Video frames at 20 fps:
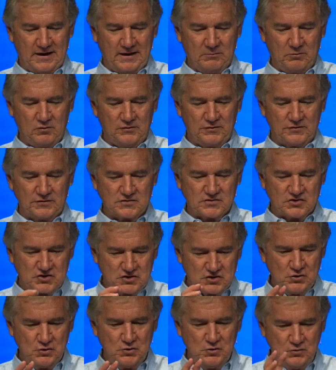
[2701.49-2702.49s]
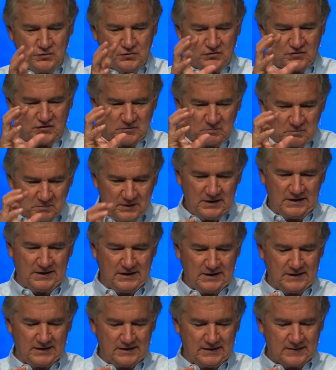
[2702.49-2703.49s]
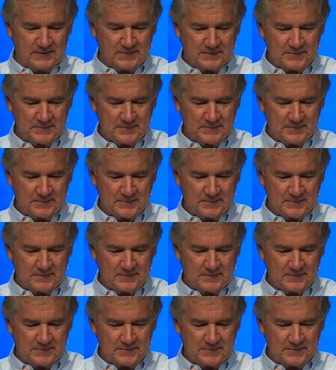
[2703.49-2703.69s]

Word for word: able to choose to be